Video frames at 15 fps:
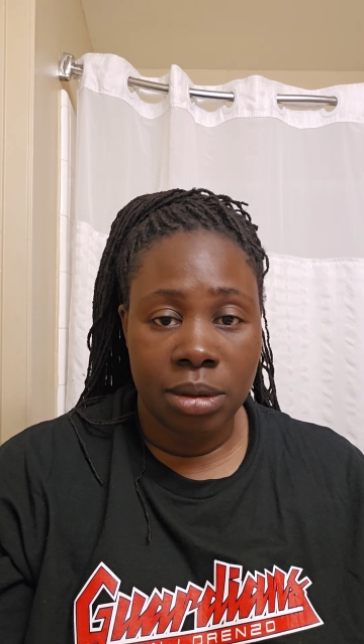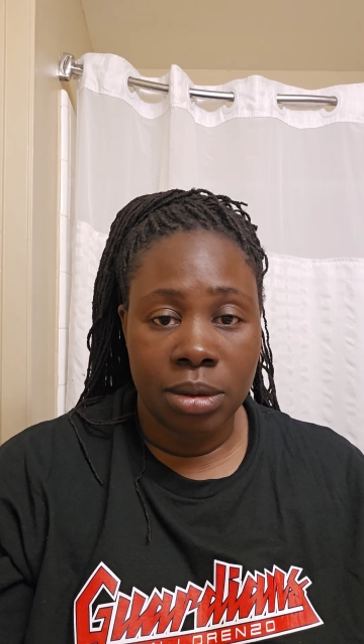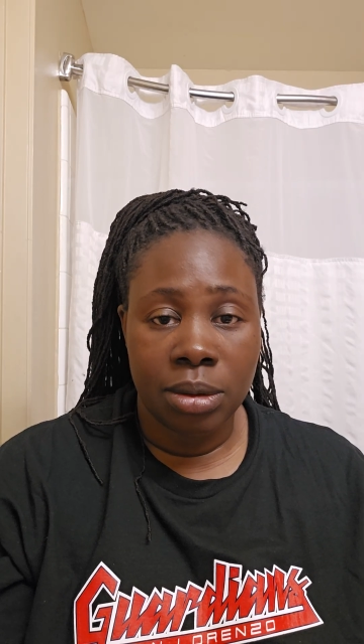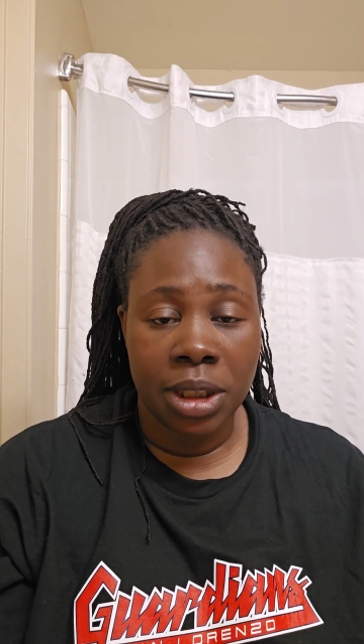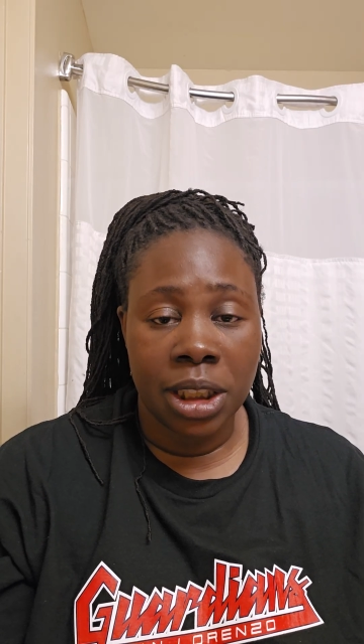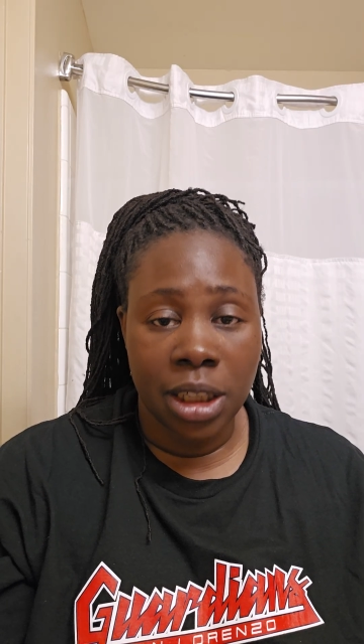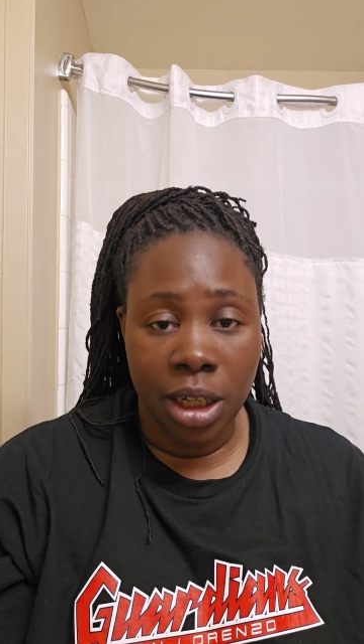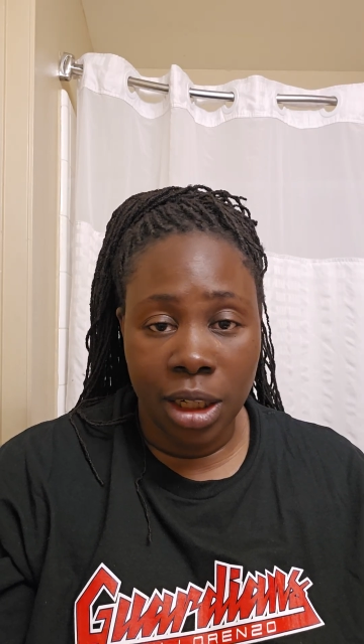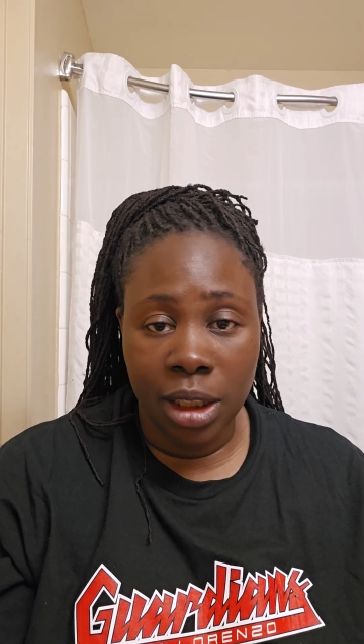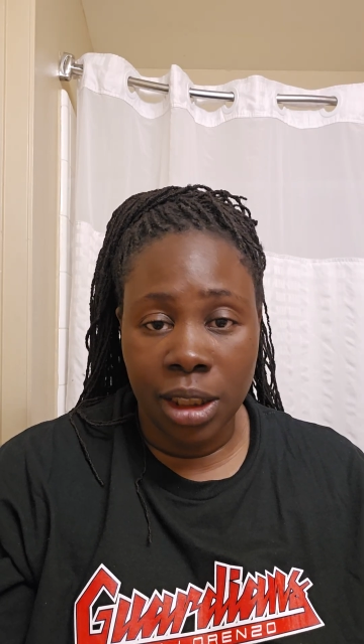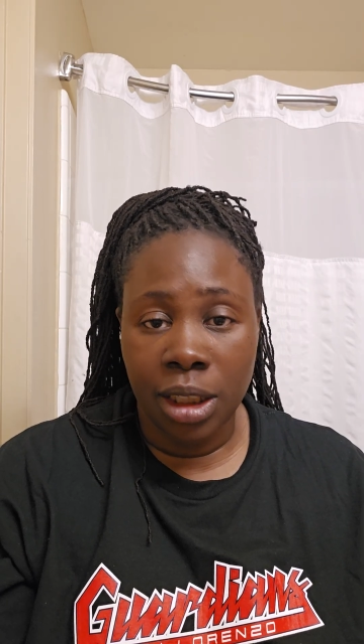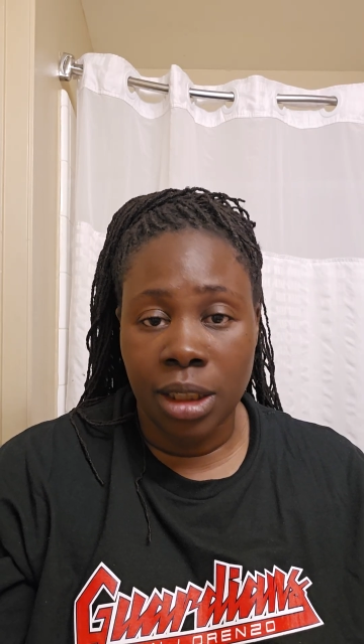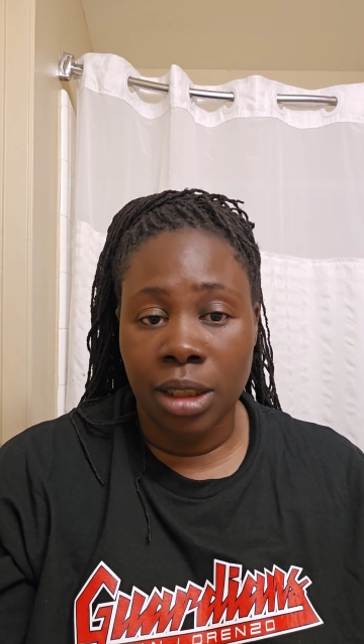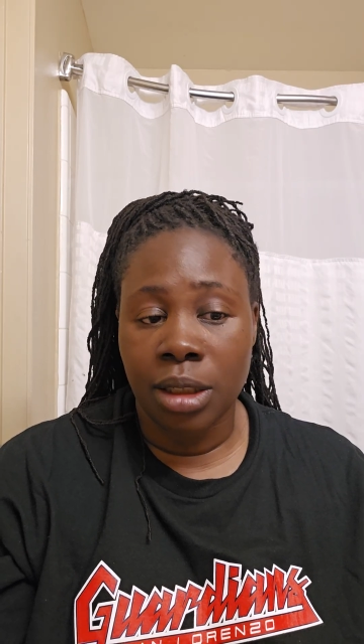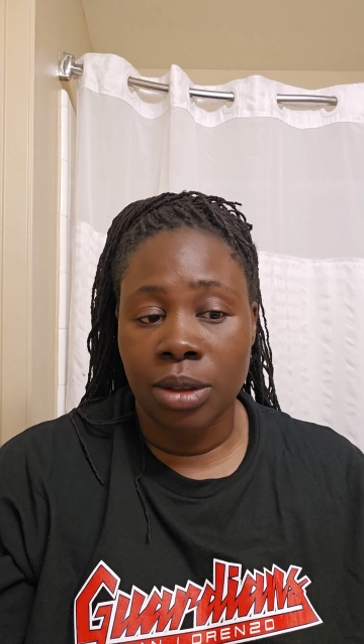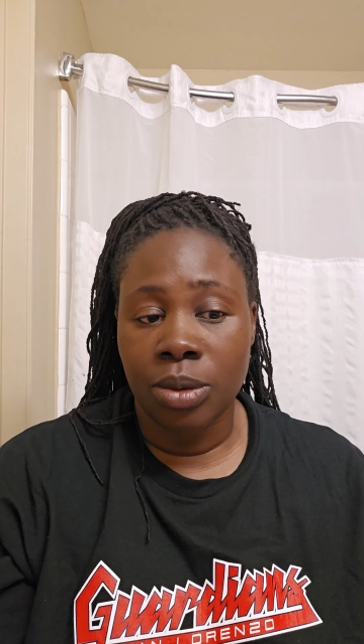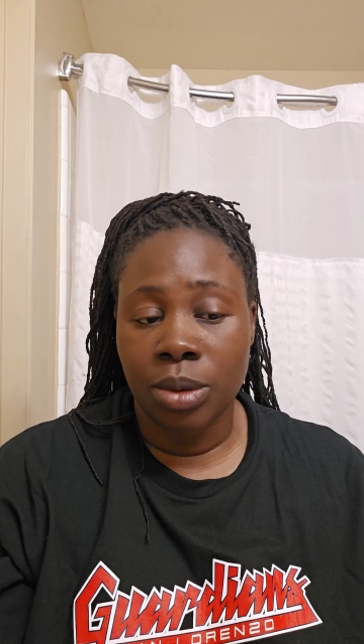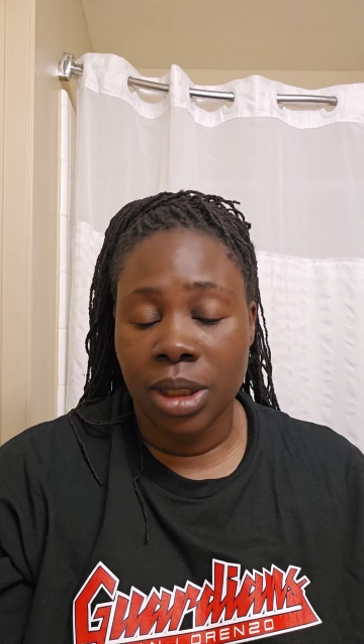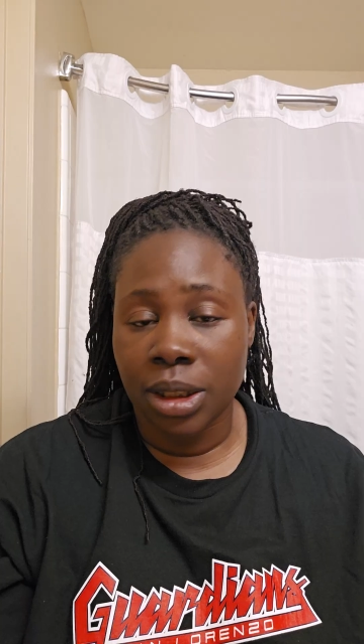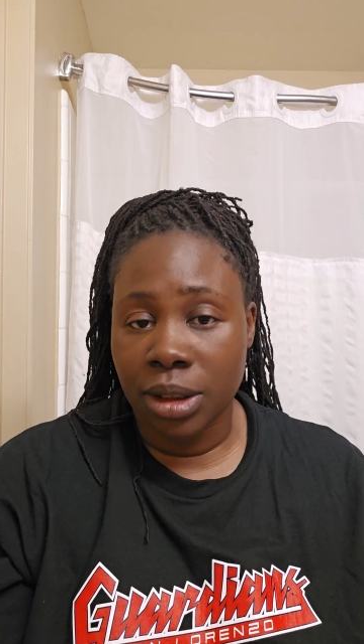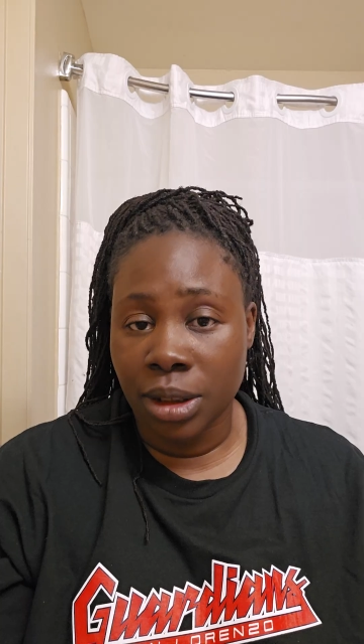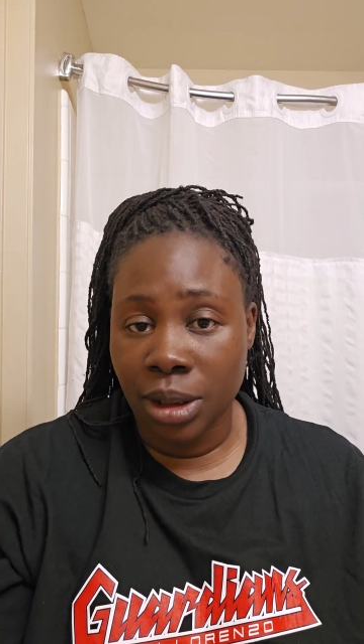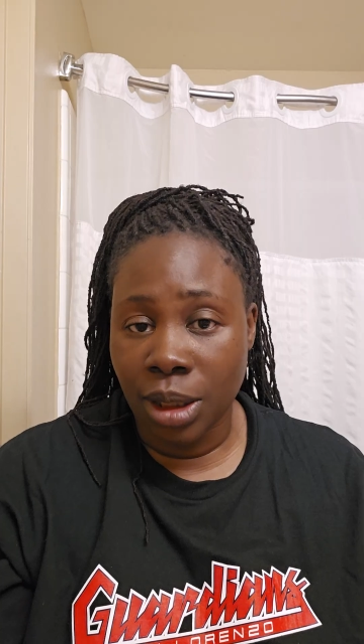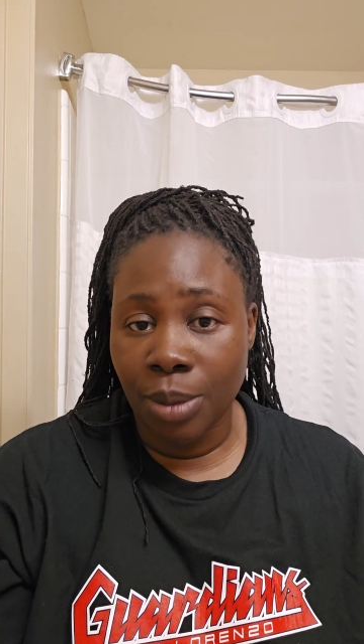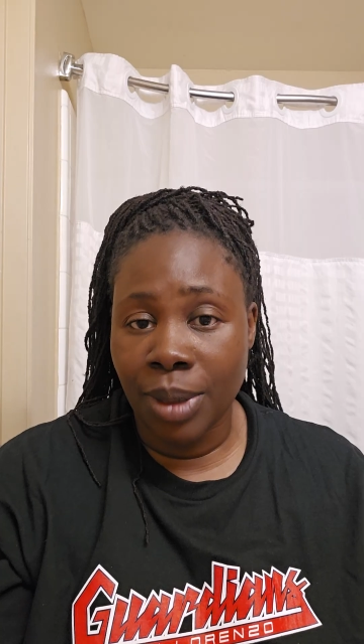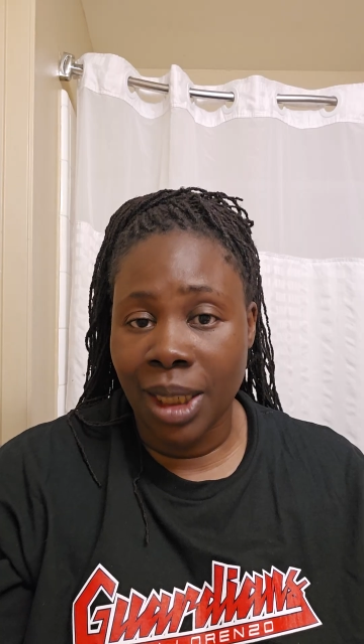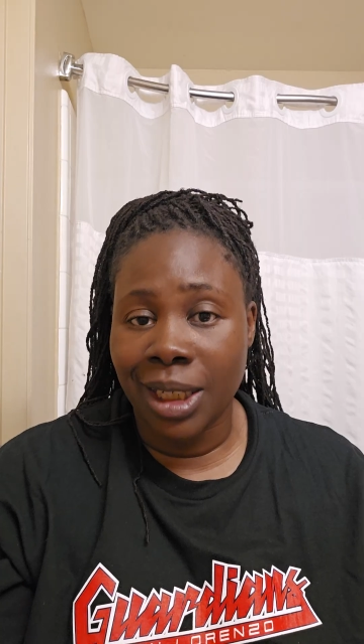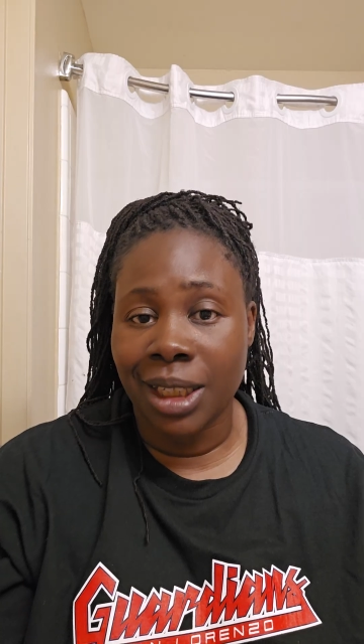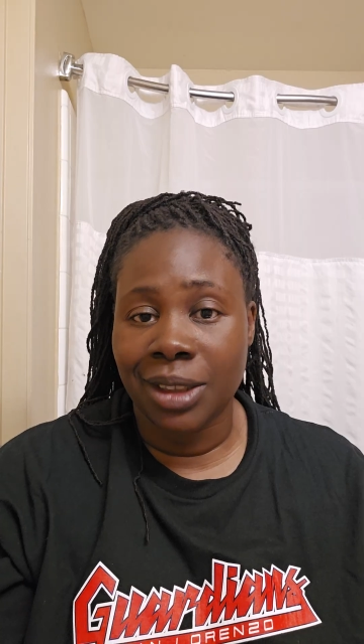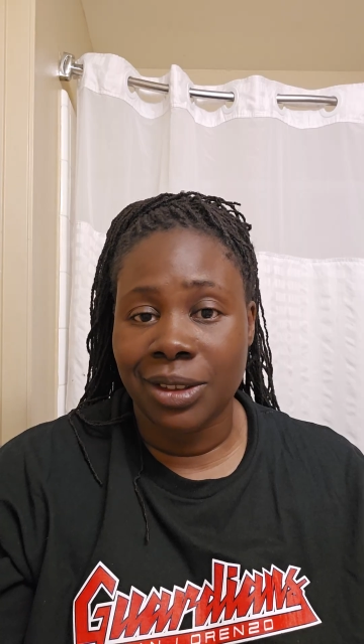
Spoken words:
regarding what somebody